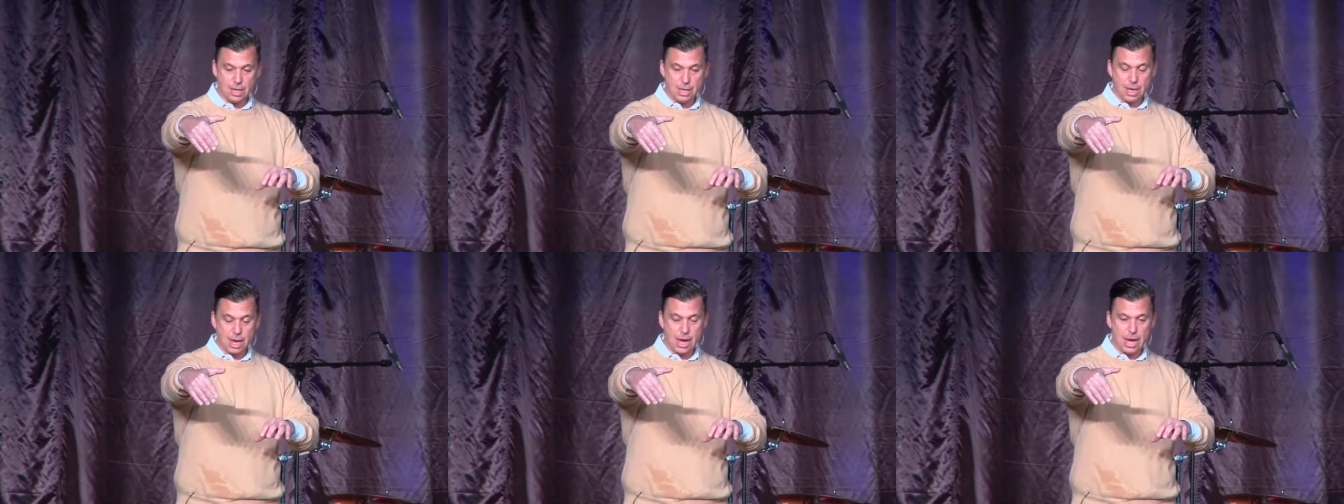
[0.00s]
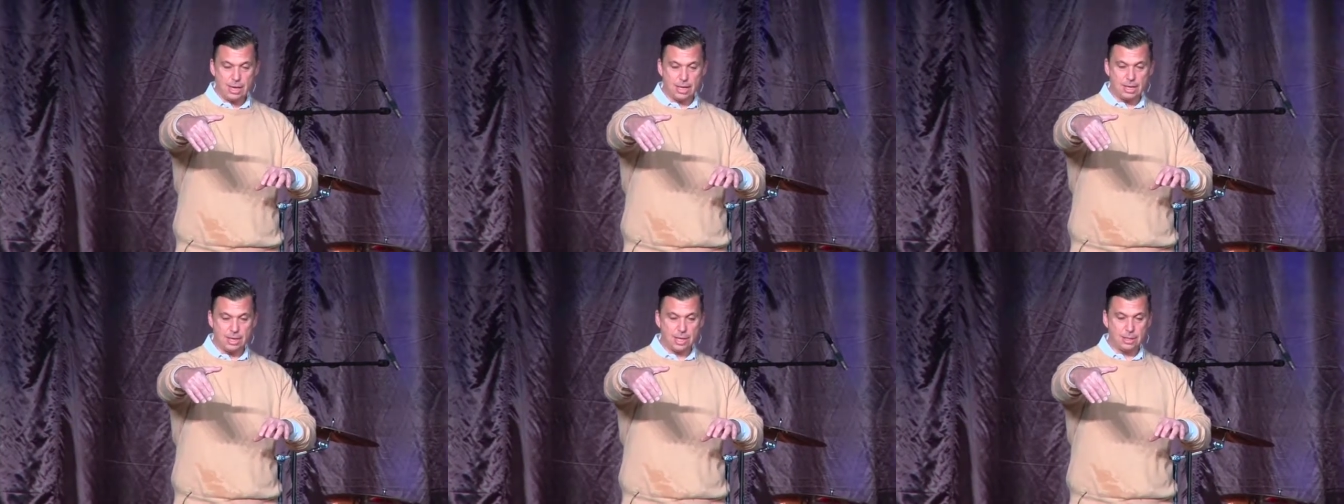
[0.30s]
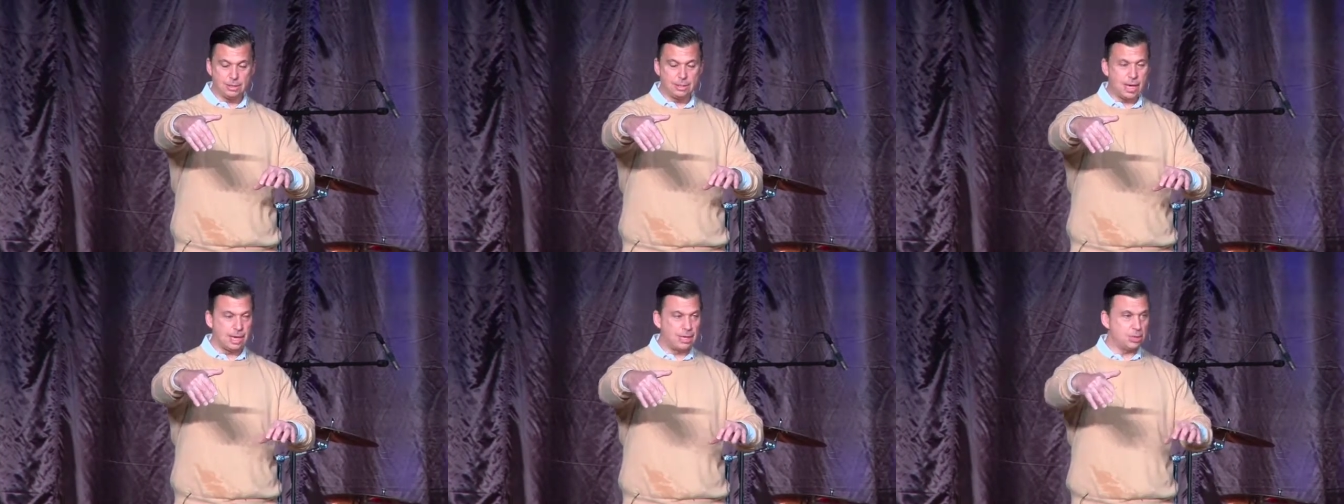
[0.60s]
And at that
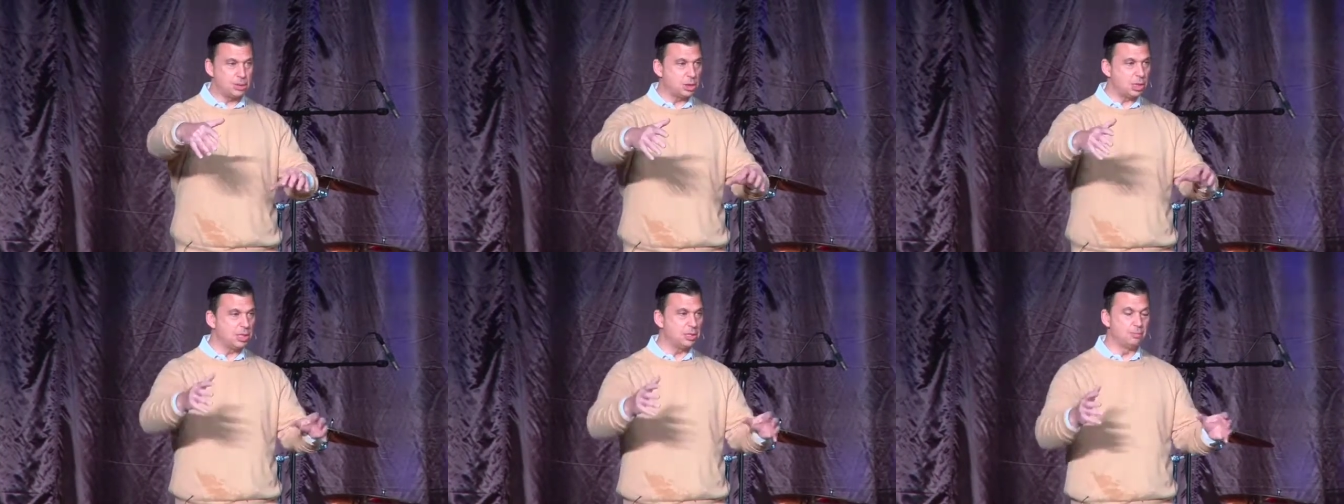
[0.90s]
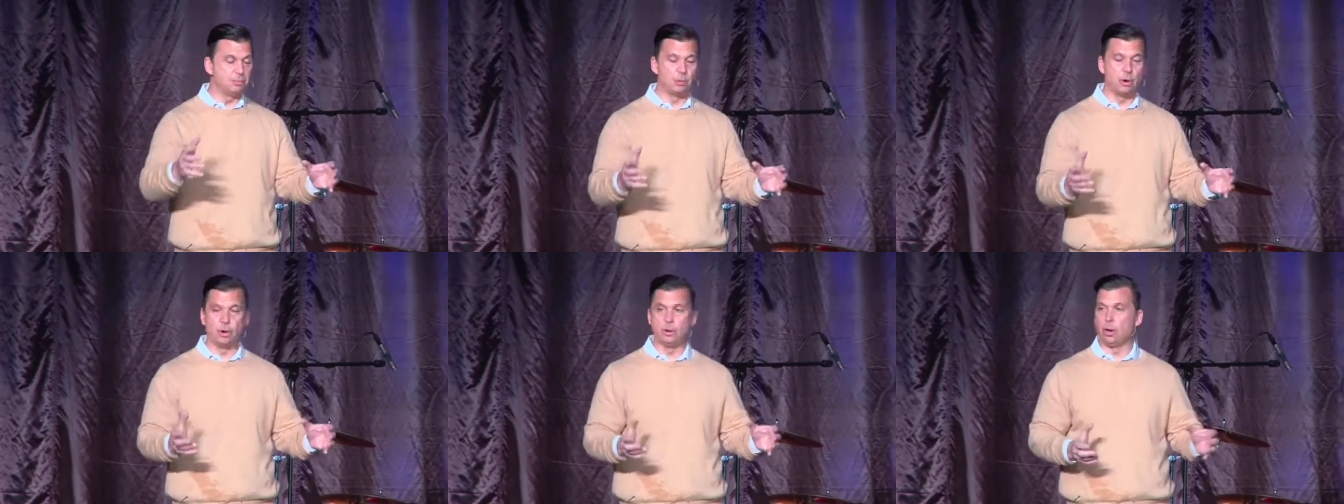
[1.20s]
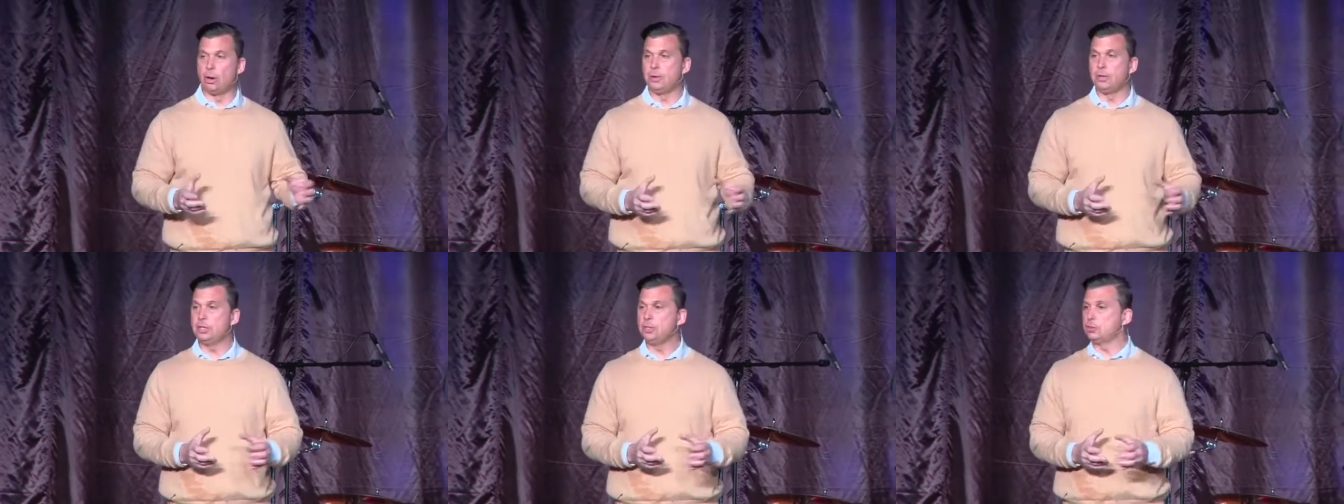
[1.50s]
day, she had brought
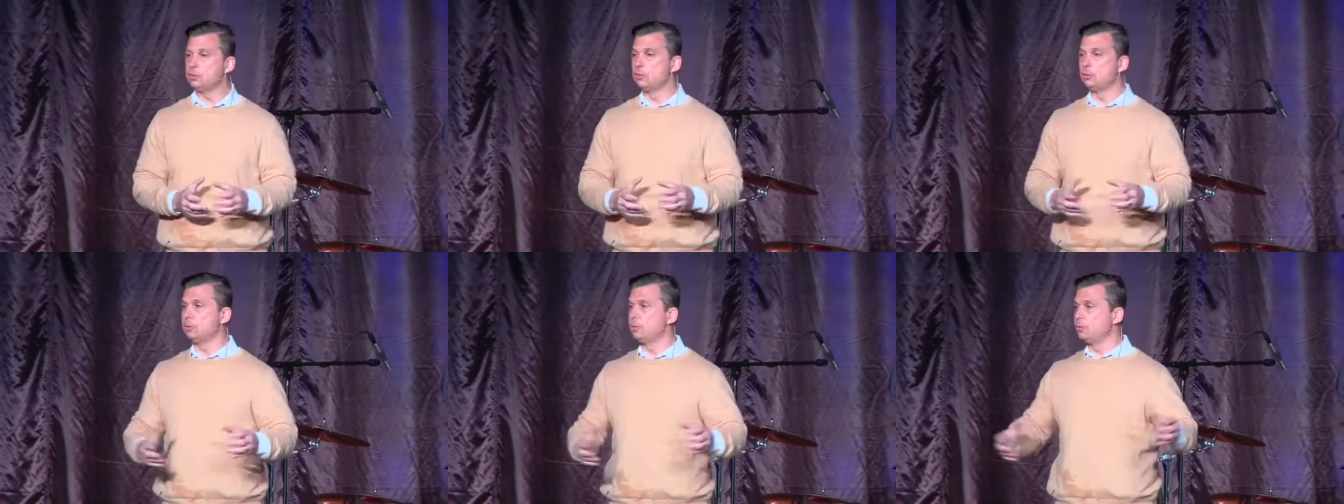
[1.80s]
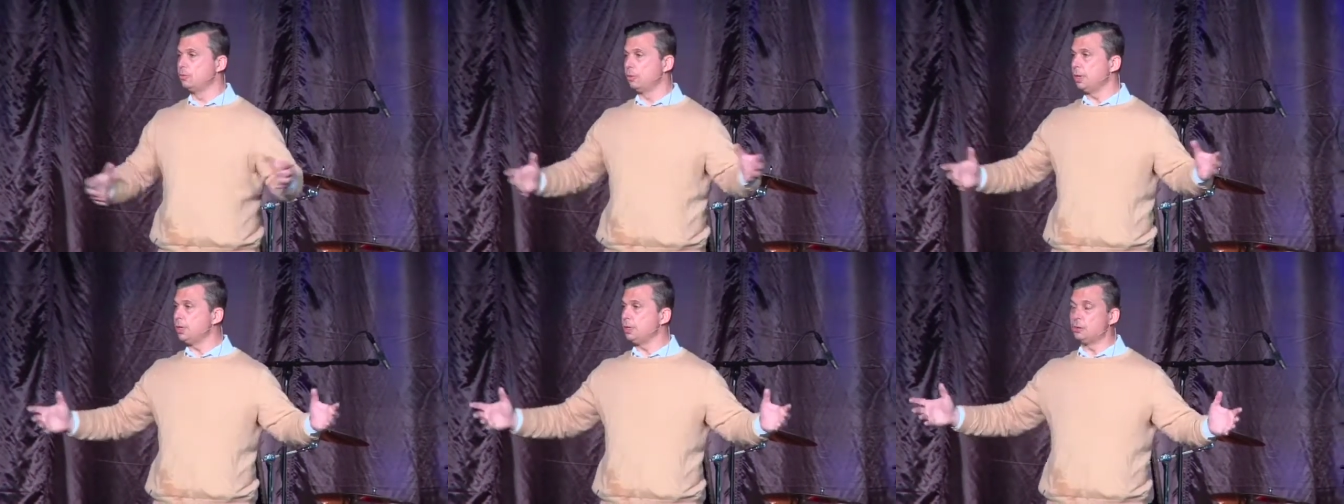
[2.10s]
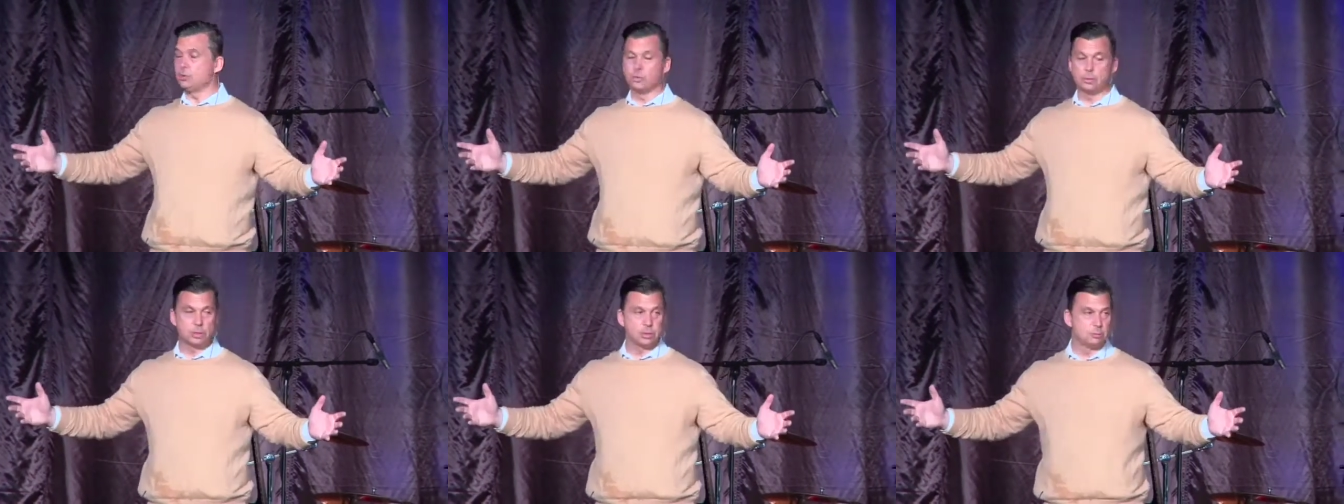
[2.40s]
all these great
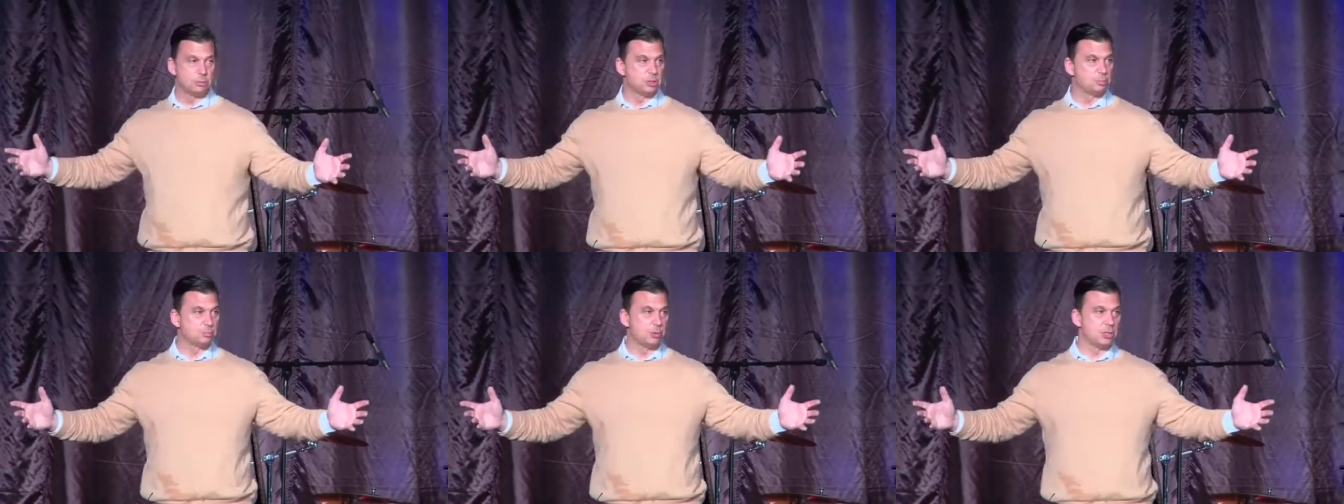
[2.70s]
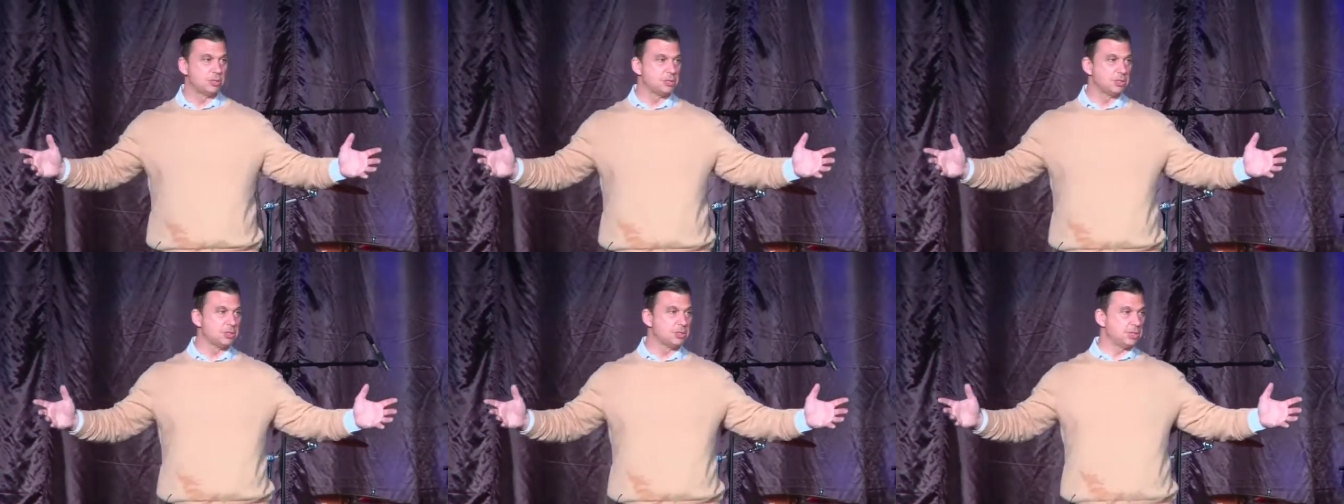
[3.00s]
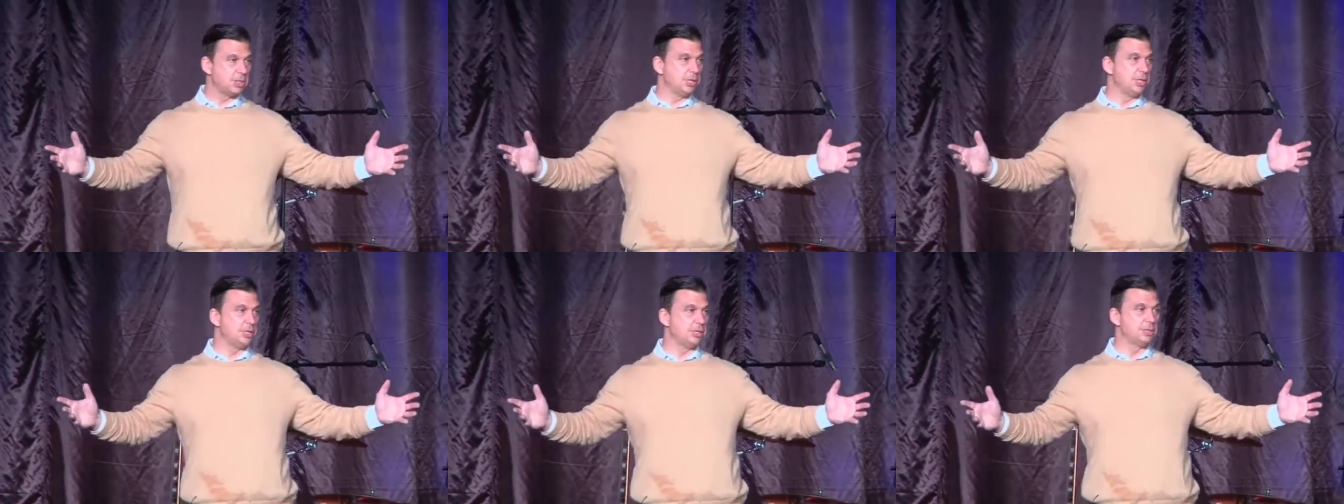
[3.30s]
Christmas presents
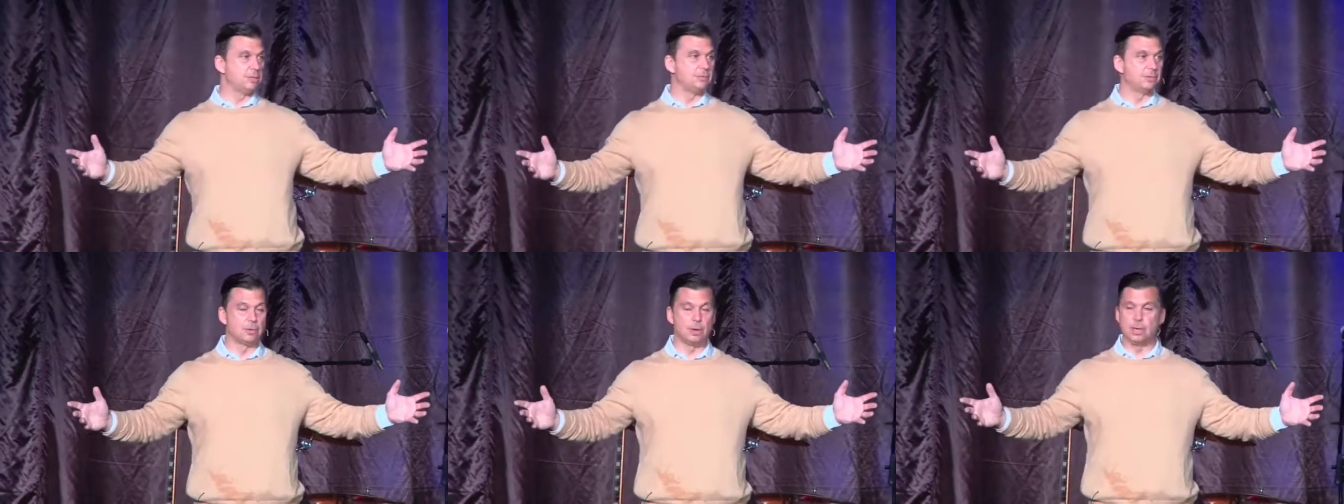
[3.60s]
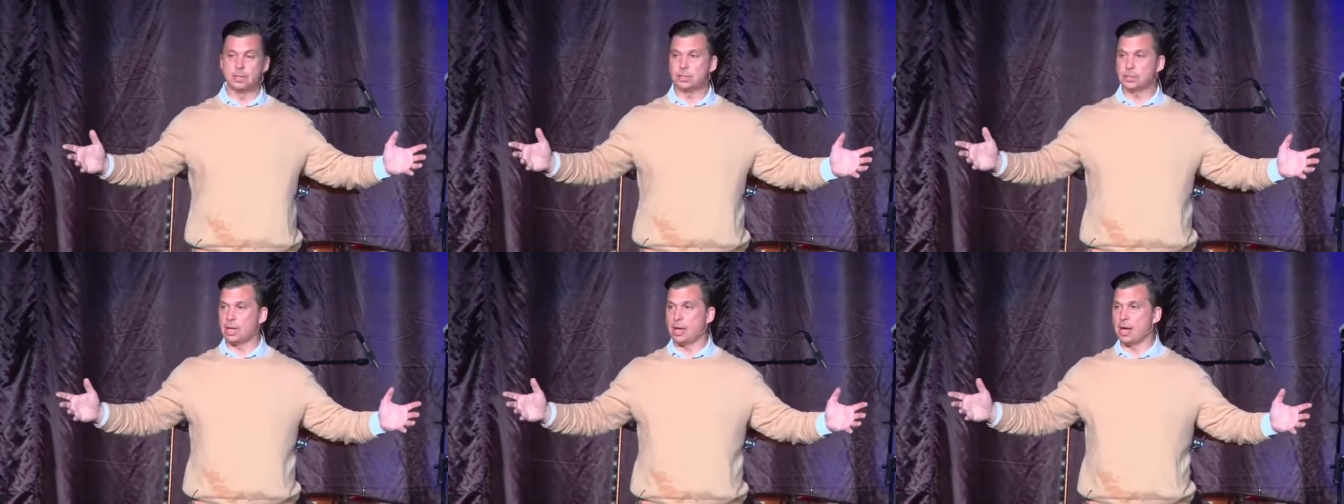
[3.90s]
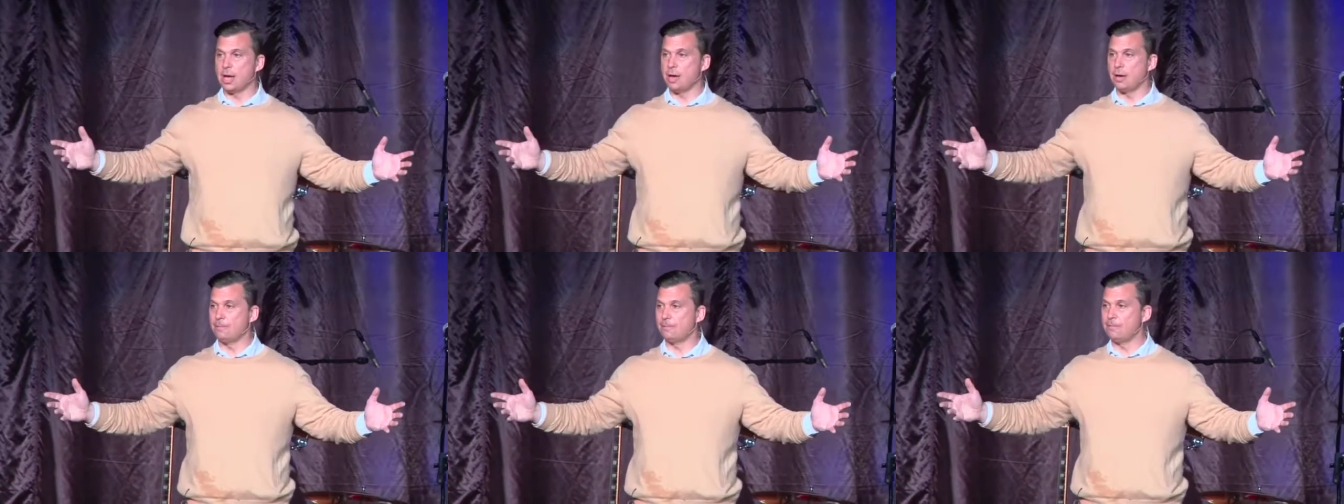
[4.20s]
in for us to
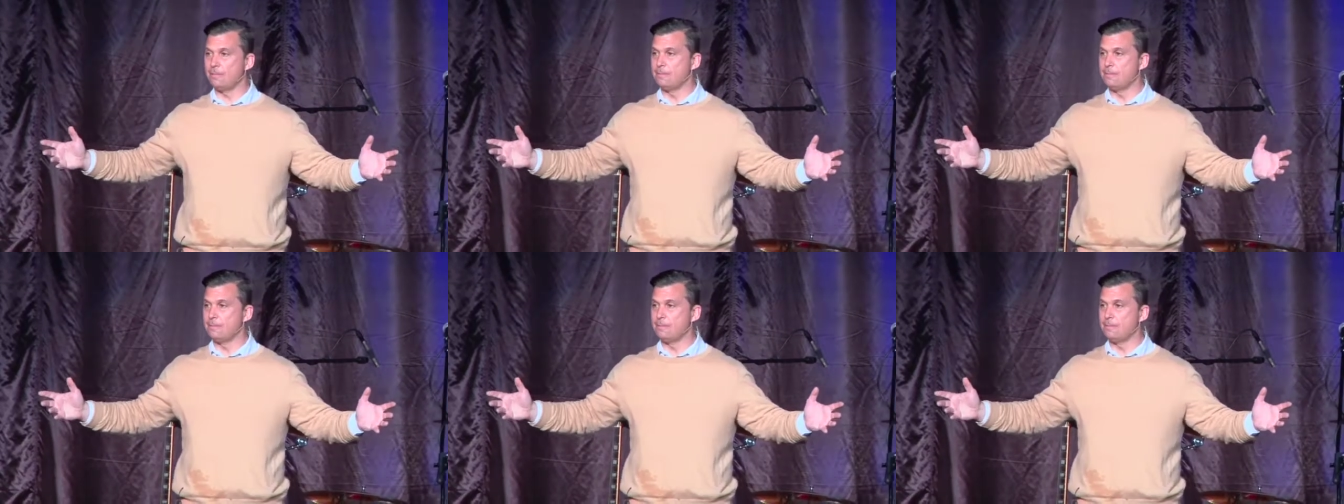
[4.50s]
have.